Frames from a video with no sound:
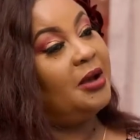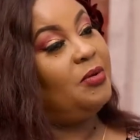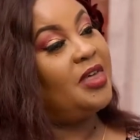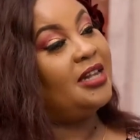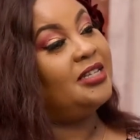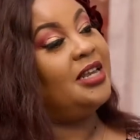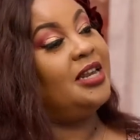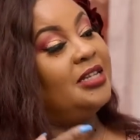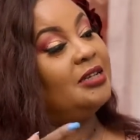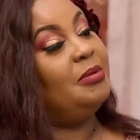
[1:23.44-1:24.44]
With that
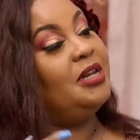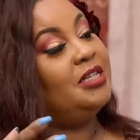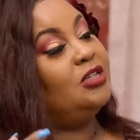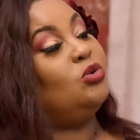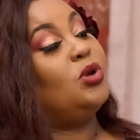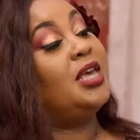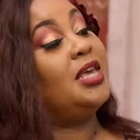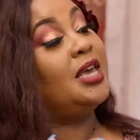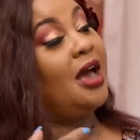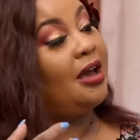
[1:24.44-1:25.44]
innate ability to
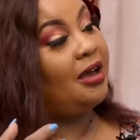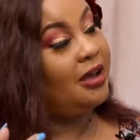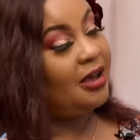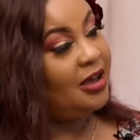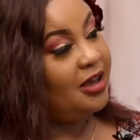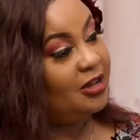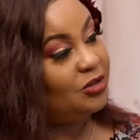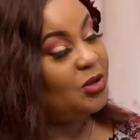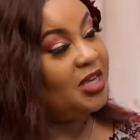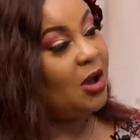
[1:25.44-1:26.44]
hear,
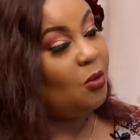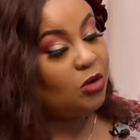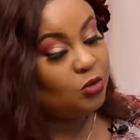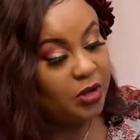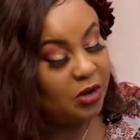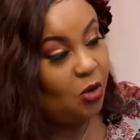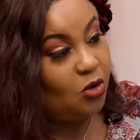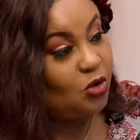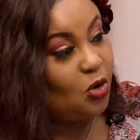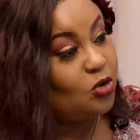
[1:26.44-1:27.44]
to hear what we
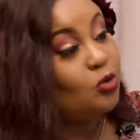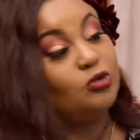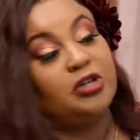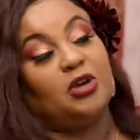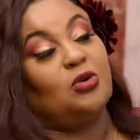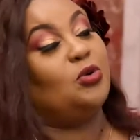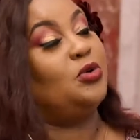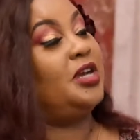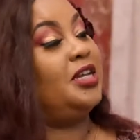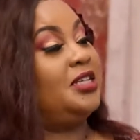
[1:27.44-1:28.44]
call God or to hear your
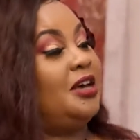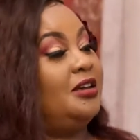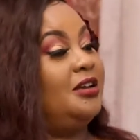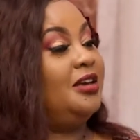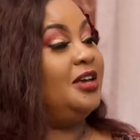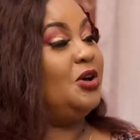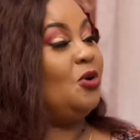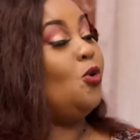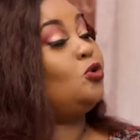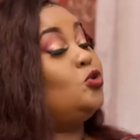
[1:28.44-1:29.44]
Creator, yes,
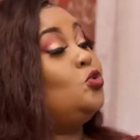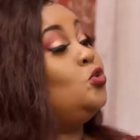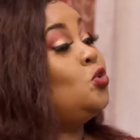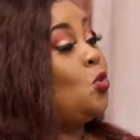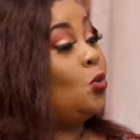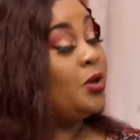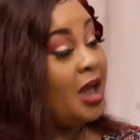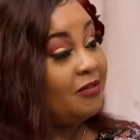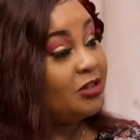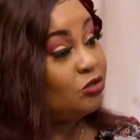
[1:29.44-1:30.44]
to know. We
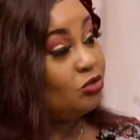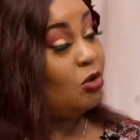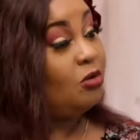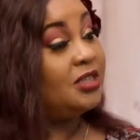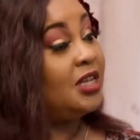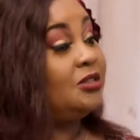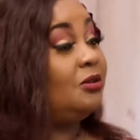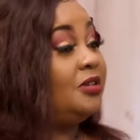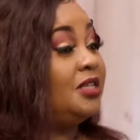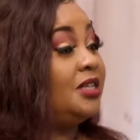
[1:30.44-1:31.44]
have a strong sense
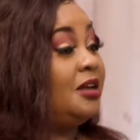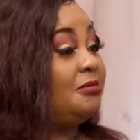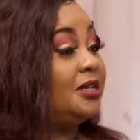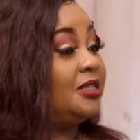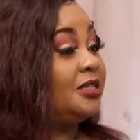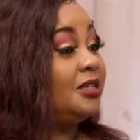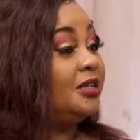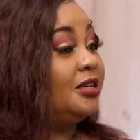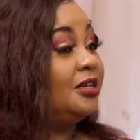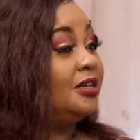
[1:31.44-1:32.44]
of discernment. We
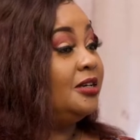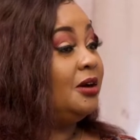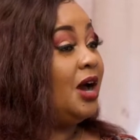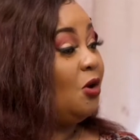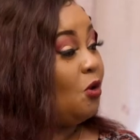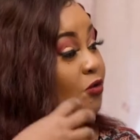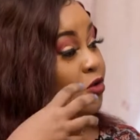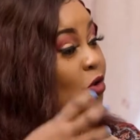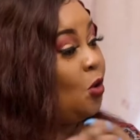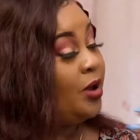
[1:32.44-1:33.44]
do. Of
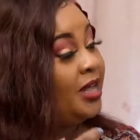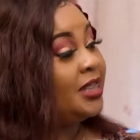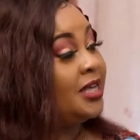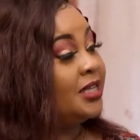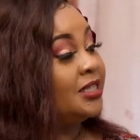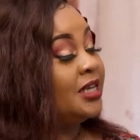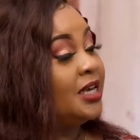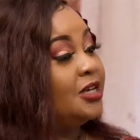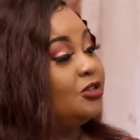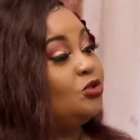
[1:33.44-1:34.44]
knowing things.
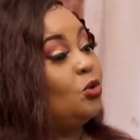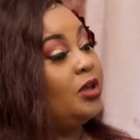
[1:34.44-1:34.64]
So